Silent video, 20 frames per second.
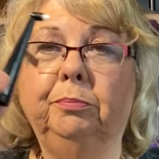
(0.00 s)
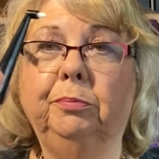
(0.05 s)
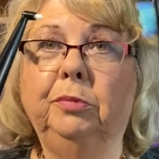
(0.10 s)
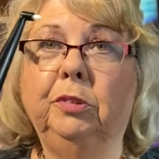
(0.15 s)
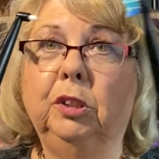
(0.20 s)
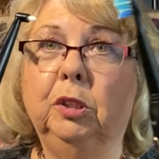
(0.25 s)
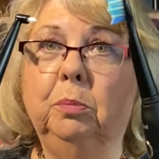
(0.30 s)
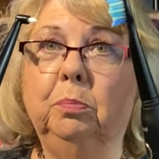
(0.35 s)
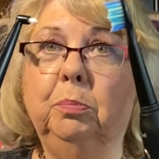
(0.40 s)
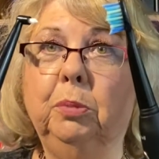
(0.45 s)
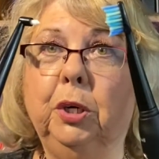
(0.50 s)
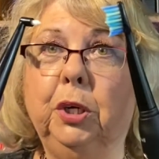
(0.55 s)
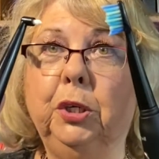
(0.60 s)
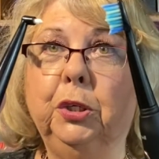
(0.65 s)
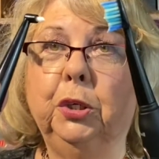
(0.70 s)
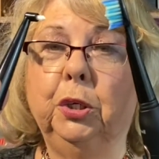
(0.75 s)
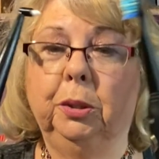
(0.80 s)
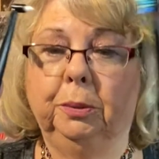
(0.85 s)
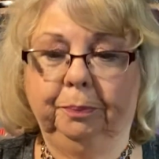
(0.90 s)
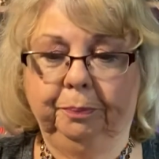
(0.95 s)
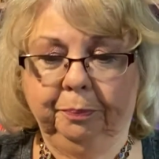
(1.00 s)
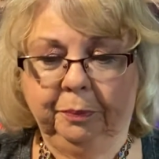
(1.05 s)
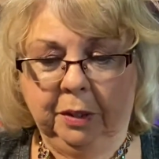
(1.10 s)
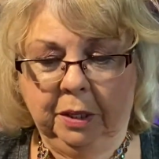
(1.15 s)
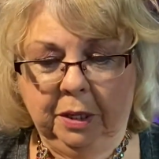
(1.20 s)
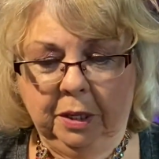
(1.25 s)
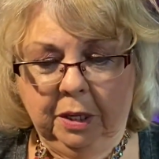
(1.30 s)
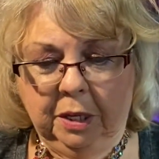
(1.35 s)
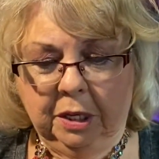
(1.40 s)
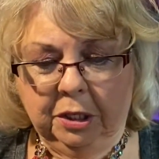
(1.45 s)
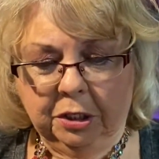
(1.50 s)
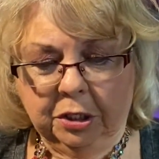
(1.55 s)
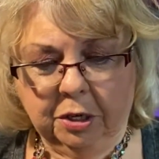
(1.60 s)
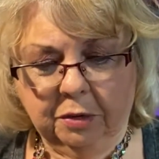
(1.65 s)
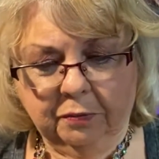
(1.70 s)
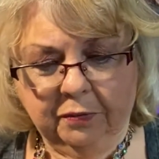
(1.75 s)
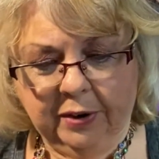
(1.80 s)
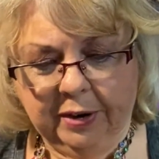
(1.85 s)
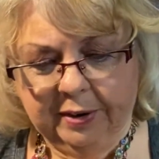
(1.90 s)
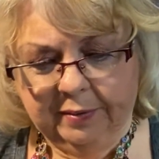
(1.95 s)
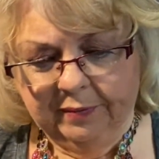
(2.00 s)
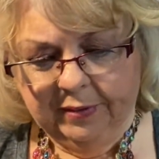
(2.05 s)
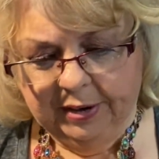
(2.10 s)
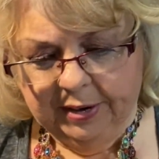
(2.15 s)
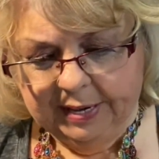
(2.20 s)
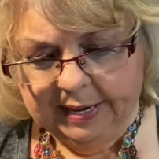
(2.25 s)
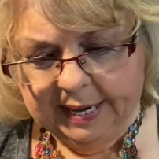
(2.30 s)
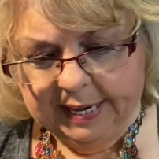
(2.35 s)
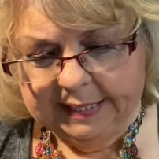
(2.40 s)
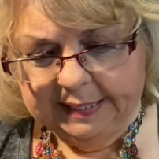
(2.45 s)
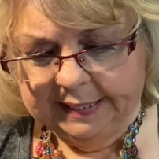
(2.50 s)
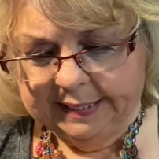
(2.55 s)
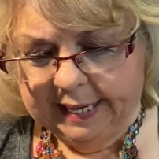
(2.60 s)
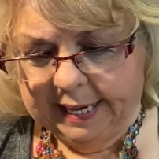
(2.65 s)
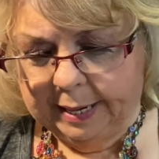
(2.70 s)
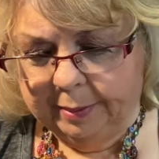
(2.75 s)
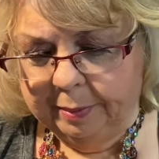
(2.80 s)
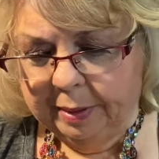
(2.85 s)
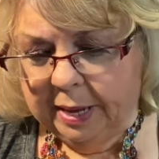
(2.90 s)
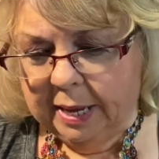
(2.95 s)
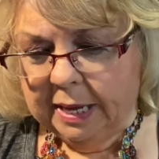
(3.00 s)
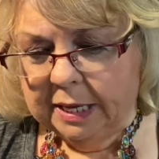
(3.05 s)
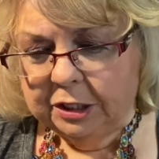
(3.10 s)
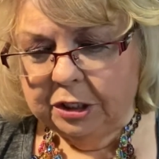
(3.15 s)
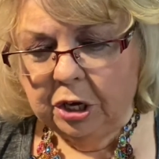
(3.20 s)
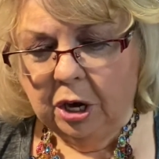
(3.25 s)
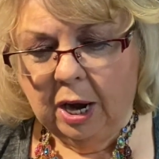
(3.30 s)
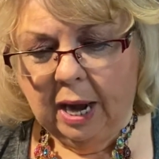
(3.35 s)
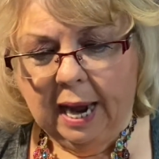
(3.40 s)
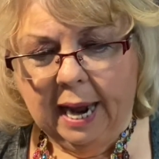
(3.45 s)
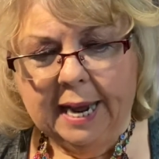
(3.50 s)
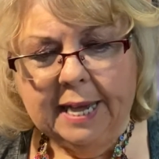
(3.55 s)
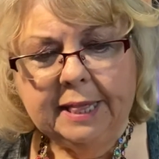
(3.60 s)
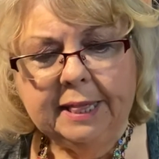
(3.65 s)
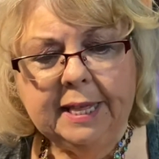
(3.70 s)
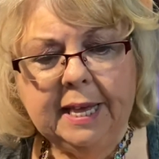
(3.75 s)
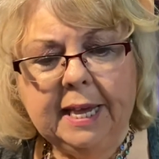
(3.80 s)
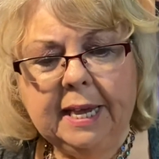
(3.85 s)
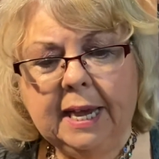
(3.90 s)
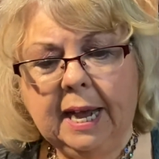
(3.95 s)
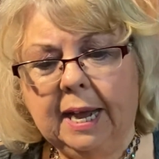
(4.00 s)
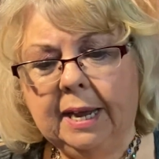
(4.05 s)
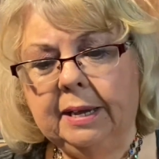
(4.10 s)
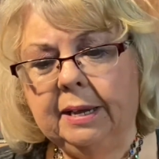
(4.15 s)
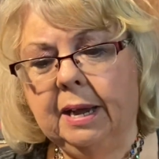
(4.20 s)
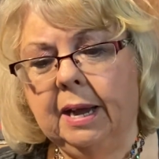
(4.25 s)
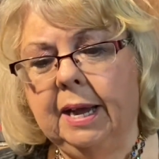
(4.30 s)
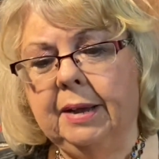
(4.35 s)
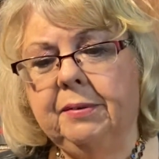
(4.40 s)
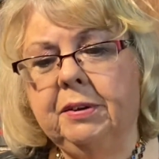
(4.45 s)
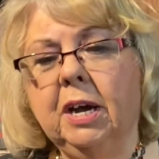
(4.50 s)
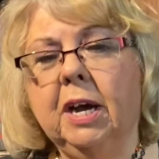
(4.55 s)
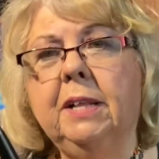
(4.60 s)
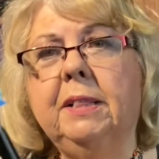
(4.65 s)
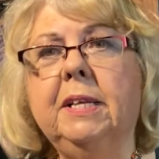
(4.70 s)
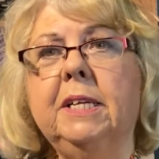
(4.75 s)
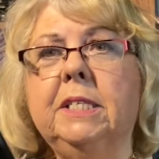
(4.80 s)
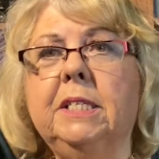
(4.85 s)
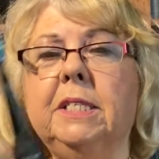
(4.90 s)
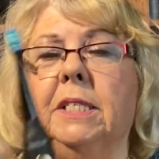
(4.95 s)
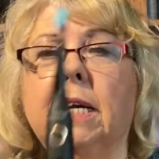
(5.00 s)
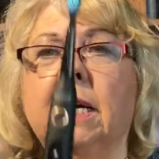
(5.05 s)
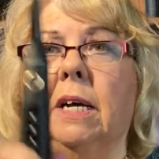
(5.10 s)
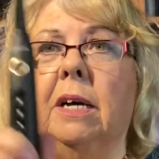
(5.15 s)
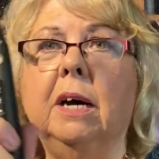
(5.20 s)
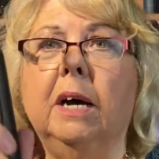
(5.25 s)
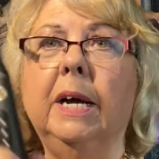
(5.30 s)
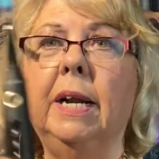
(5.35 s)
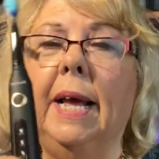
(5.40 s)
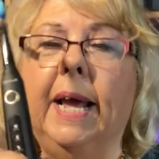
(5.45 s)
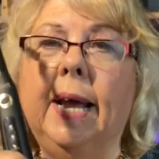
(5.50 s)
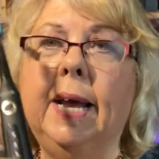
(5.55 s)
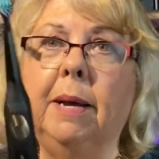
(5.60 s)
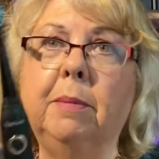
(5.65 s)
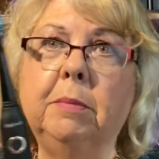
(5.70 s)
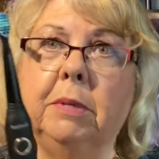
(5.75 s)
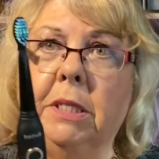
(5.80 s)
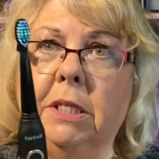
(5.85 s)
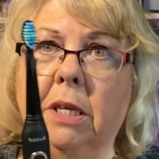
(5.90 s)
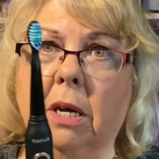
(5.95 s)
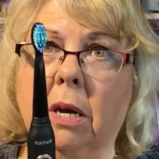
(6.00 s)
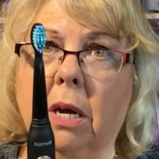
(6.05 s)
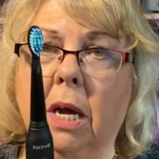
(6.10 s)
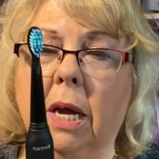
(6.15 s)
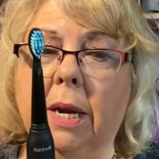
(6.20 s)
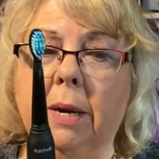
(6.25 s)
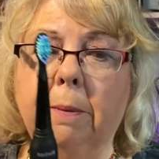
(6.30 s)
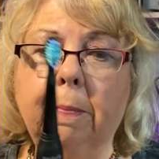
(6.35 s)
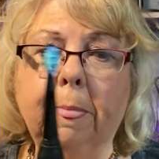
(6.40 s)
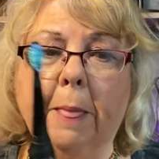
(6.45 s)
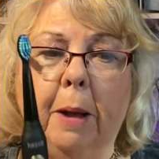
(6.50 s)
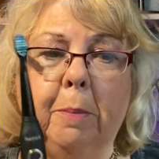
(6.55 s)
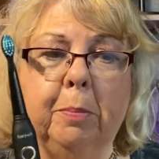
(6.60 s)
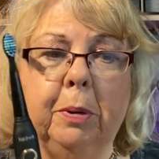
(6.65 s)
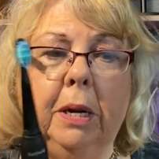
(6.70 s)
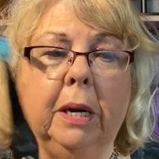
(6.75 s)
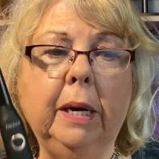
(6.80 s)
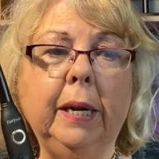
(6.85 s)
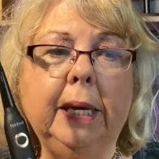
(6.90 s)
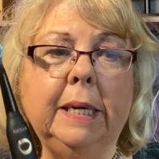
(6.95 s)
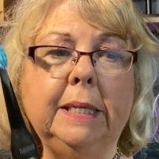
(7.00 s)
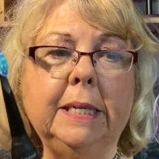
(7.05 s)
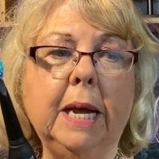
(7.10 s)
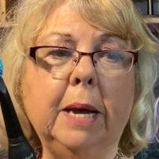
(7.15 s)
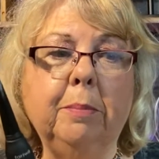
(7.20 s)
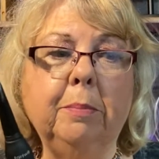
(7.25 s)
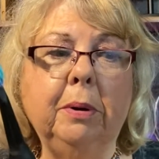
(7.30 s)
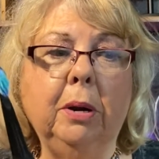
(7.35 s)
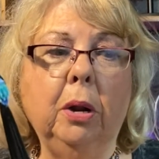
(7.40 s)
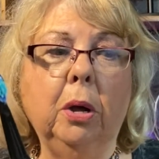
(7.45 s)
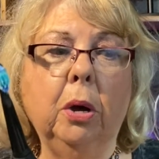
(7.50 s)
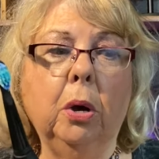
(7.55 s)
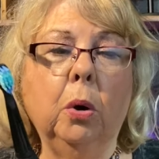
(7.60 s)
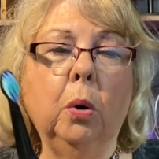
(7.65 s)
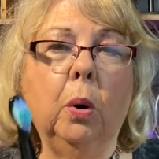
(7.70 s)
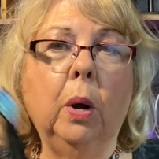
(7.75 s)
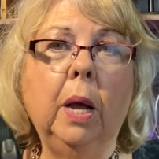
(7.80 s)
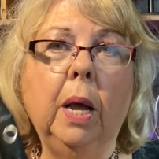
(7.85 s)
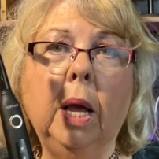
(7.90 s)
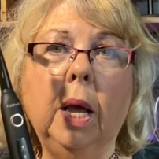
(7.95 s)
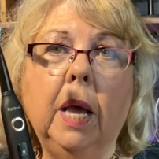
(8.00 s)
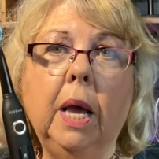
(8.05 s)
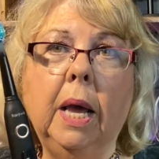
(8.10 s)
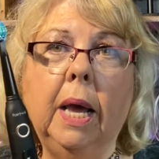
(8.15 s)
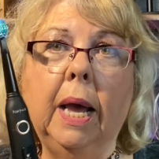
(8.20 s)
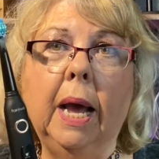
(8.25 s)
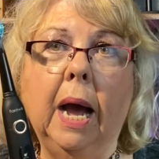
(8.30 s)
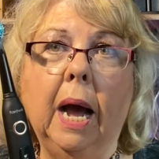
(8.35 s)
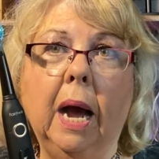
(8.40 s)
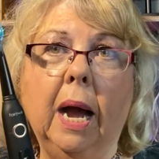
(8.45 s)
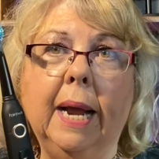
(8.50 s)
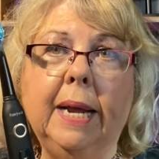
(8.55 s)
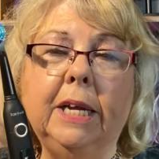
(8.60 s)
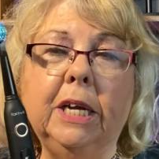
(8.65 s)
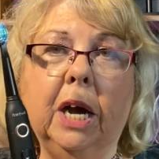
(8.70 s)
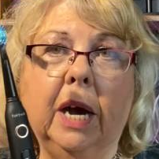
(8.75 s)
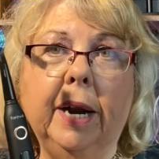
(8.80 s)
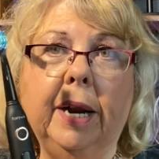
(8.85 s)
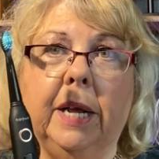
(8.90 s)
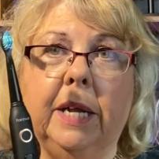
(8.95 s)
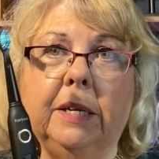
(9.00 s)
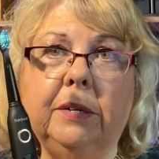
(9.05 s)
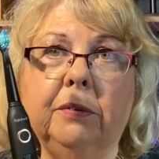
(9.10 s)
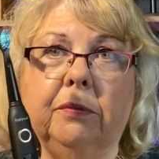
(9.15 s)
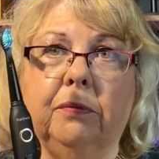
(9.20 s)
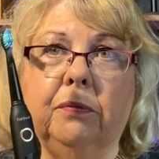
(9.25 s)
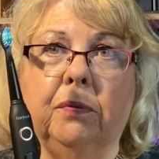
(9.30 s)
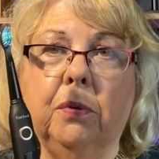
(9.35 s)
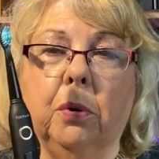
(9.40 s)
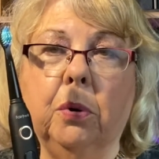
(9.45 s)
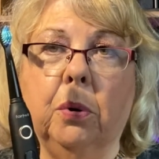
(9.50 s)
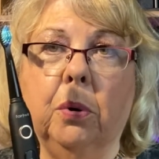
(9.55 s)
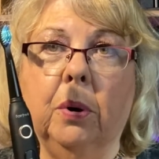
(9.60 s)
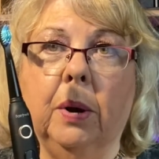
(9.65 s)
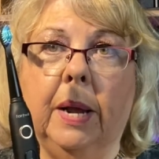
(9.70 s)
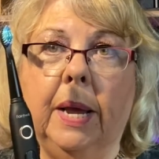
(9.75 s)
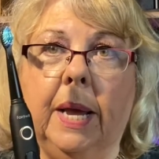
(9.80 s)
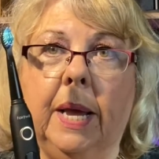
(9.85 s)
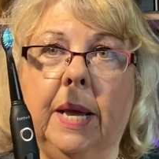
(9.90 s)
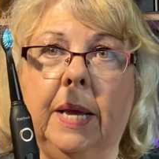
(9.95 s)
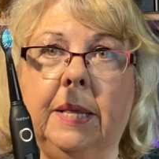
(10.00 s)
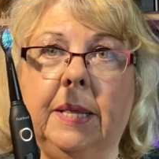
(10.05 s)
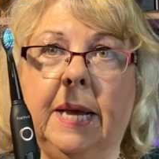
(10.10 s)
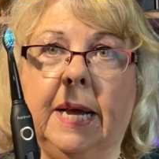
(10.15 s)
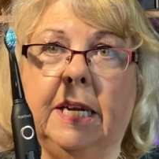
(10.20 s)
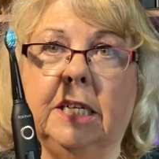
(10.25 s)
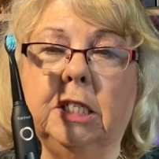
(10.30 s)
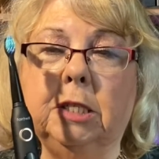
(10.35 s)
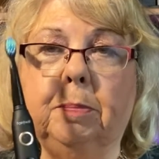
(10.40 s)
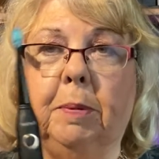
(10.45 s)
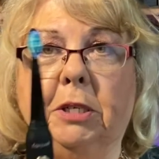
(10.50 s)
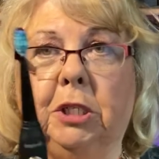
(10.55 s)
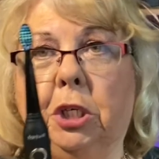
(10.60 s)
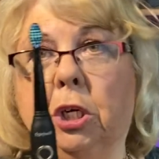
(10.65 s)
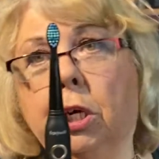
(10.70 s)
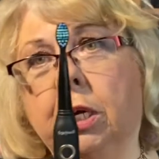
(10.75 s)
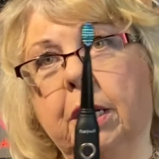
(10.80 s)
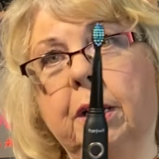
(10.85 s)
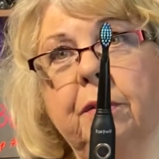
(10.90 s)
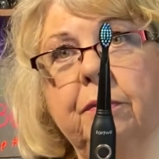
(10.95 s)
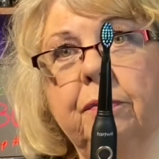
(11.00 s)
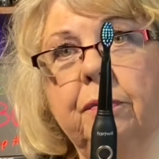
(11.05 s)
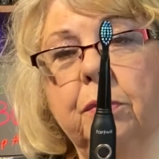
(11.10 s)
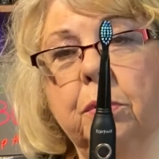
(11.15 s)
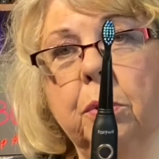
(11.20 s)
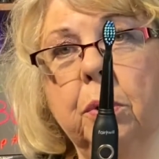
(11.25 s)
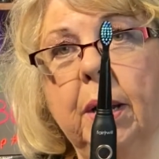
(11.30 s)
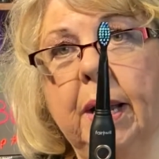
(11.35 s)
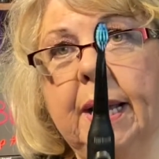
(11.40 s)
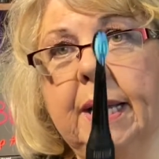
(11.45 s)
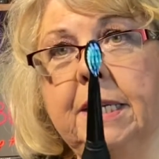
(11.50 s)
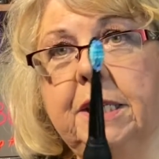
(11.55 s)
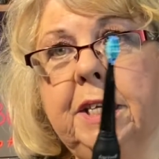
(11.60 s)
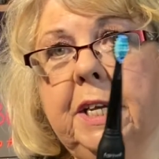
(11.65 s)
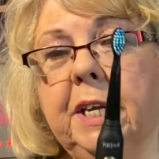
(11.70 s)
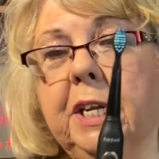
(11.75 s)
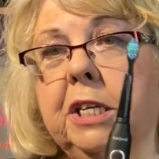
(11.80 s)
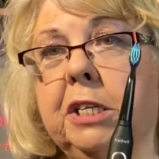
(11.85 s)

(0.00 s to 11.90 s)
So pretty cool. So very, very nice setup. So I think I got this on Amazon. I'll put a link down below. I got it for they had a special on it for $18.